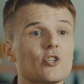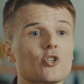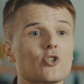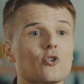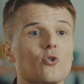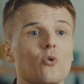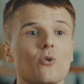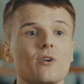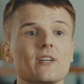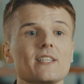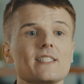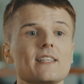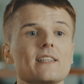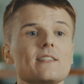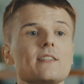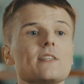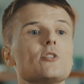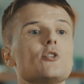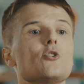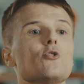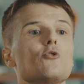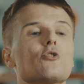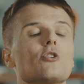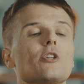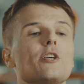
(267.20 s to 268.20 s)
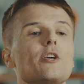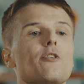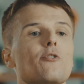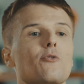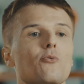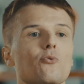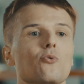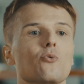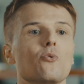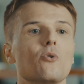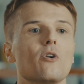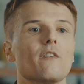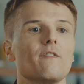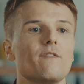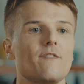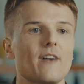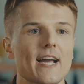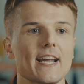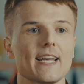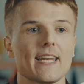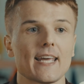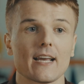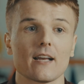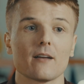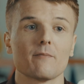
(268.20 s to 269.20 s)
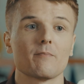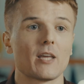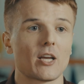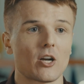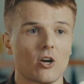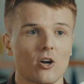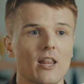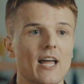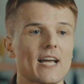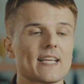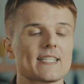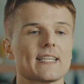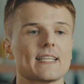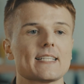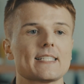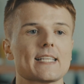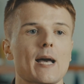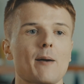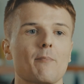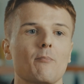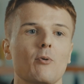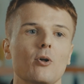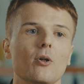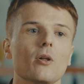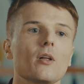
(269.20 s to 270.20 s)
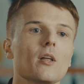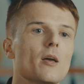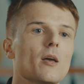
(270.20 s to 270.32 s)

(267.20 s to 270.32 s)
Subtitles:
stories, this is usually through fighting, like our last example.